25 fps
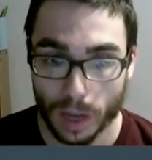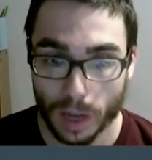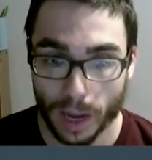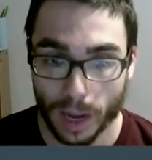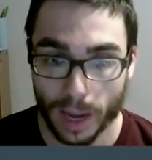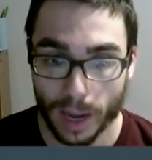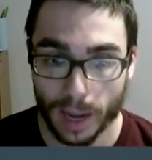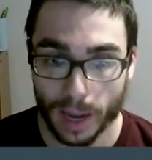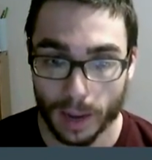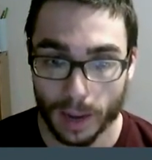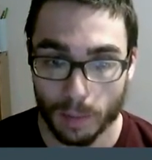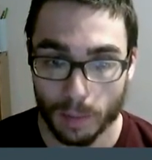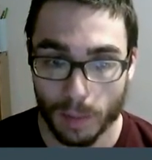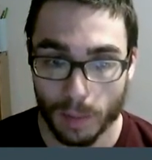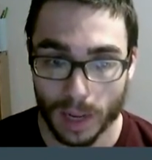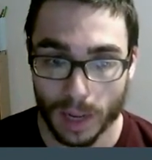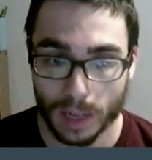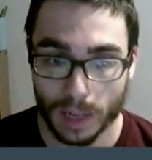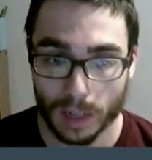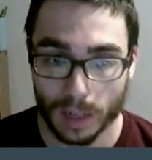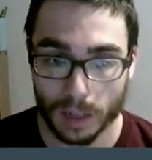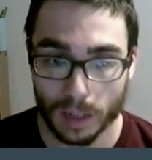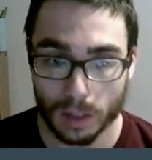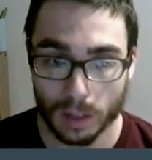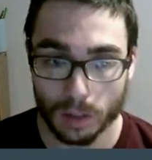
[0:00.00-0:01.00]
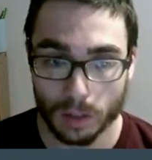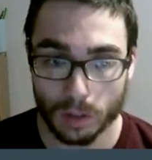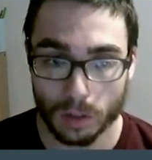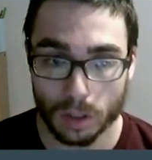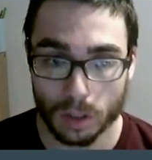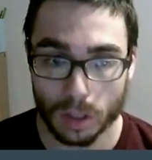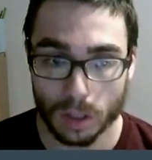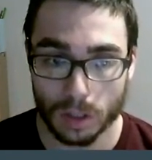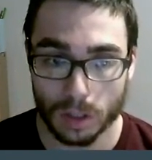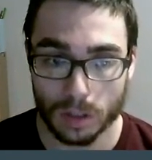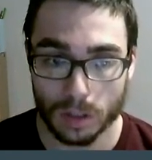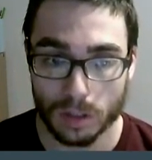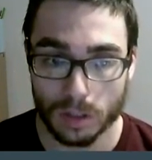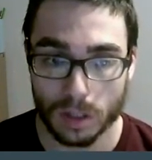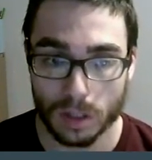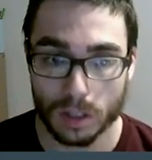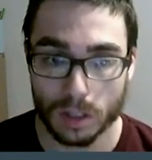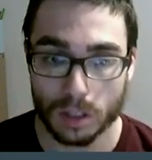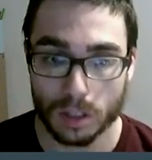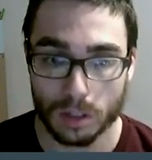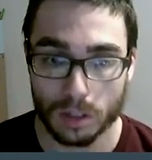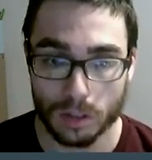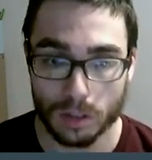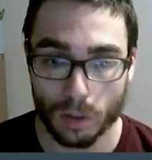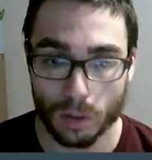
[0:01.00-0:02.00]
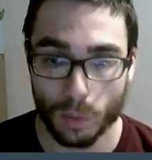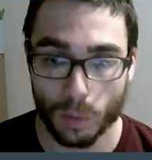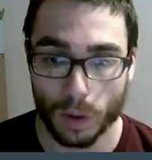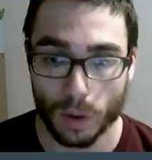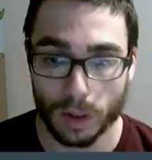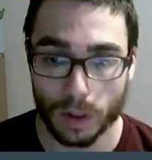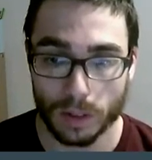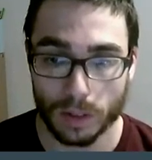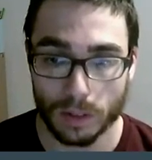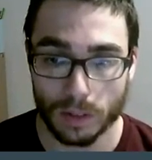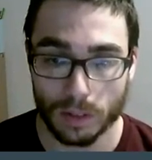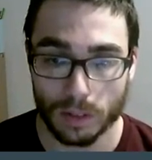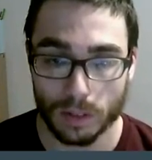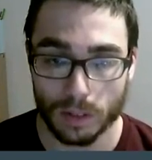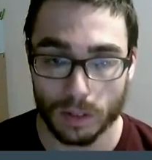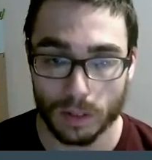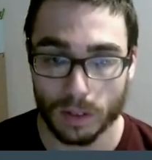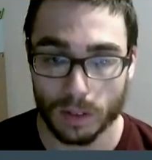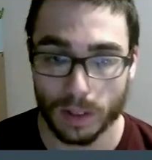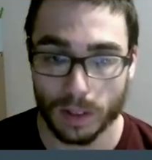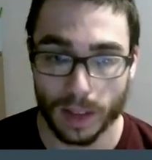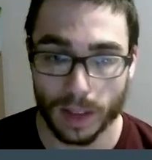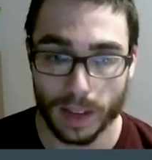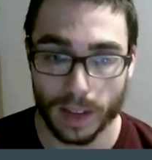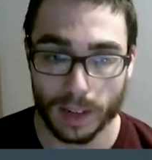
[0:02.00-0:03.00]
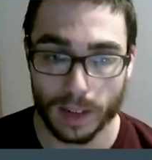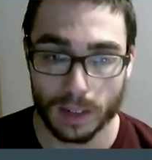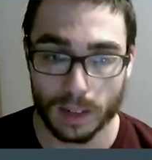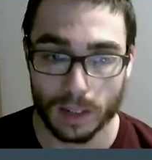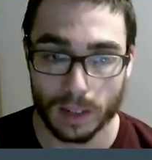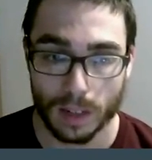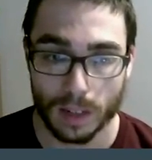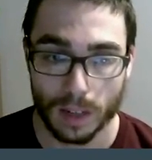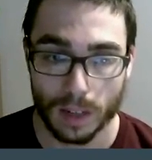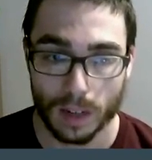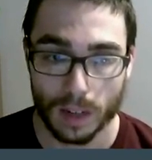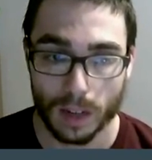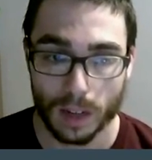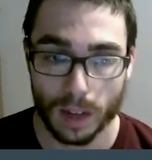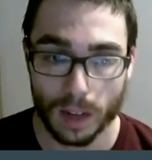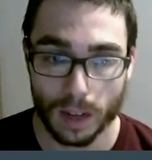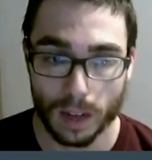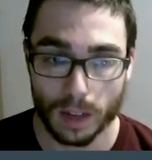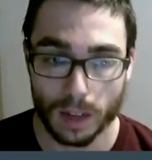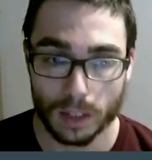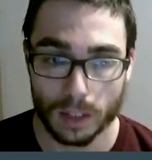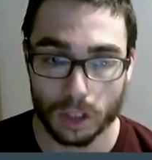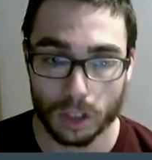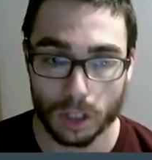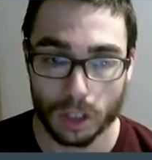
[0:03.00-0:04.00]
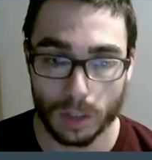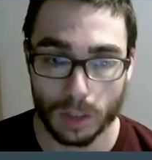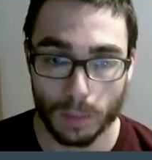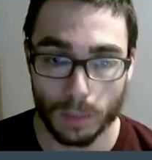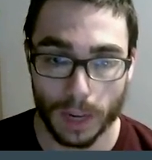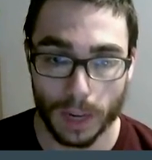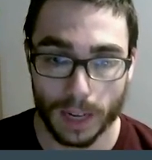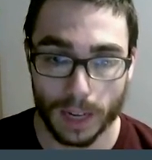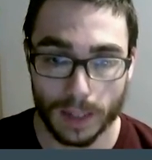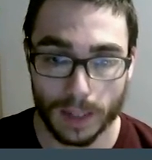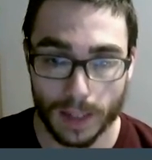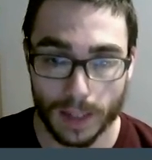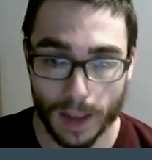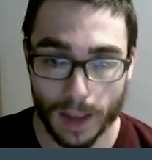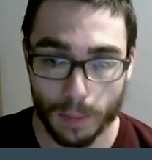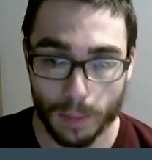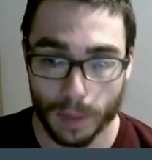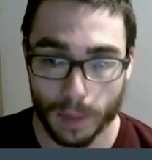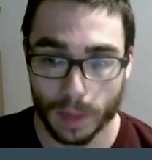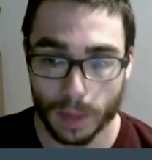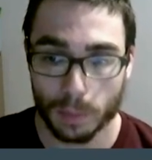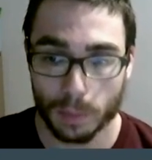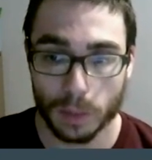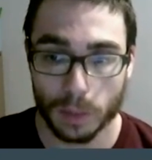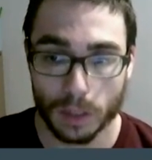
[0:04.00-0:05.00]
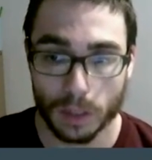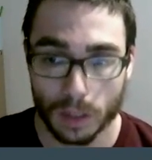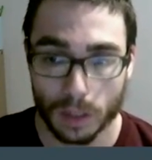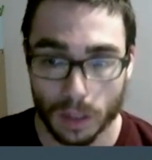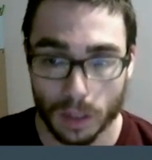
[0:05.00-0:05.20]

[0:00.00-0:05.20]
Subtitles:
and make conclusions such as the ones that she made in that paper.